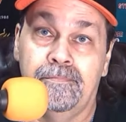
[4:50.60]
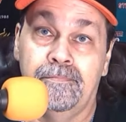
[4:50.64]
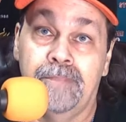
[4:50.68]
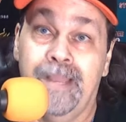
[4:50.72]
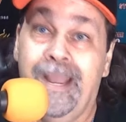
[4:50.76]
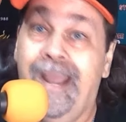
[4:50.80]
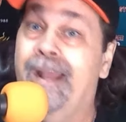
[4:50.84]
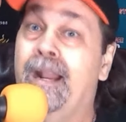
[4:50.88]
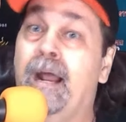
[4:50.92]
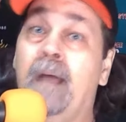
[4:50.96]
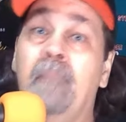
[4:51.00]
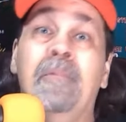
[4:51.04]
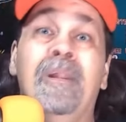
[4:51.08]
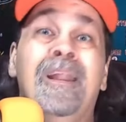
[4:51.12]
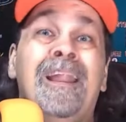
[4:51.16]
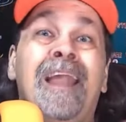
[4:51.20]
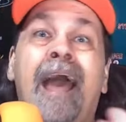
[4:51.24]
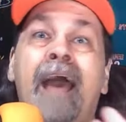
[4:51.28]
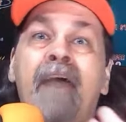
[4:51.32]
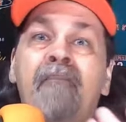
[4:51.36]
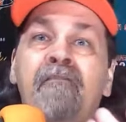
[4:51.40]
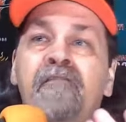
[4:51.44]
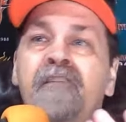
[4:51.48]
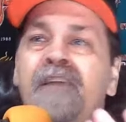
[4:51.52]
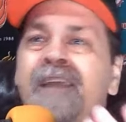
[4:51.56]
And I'm
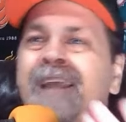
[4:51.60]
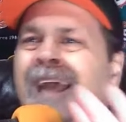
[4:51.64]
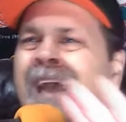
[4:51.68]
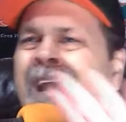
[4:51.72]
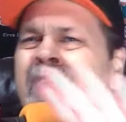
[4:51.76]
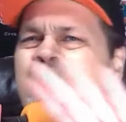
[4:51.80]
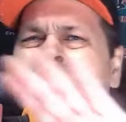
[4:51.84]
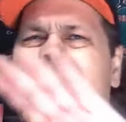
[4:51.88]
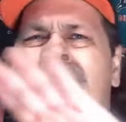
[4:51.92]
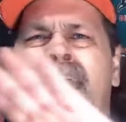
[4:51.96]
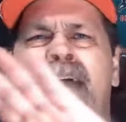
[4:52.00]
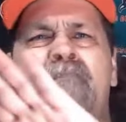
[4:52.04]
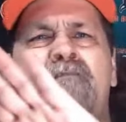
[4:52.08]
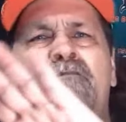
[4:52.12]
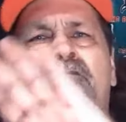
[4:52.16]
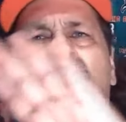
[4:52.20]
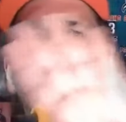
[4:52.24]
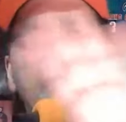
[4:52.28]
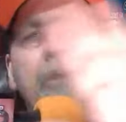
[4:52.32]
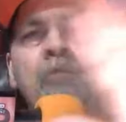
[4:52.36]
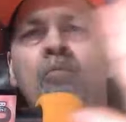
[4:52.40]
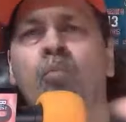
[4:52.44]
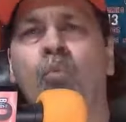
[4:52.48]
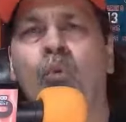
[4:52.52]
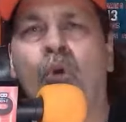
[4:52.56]
laughing at
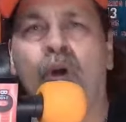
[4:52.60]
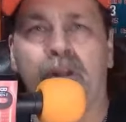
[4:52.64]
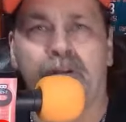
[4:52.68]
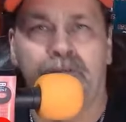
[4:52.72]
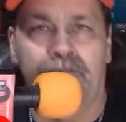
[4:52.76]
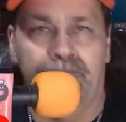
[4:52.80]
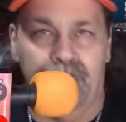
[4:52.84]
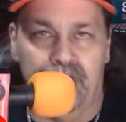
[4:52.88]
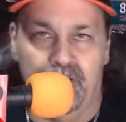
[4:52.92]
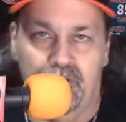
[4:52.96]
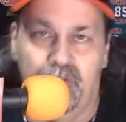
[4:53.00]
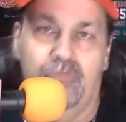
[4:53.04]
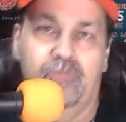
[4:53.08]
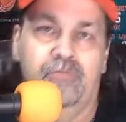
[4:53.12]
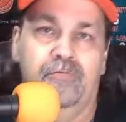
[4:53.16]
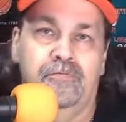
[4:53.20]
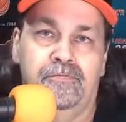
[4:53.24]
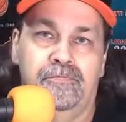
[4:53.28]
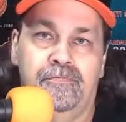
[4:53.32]
every one of you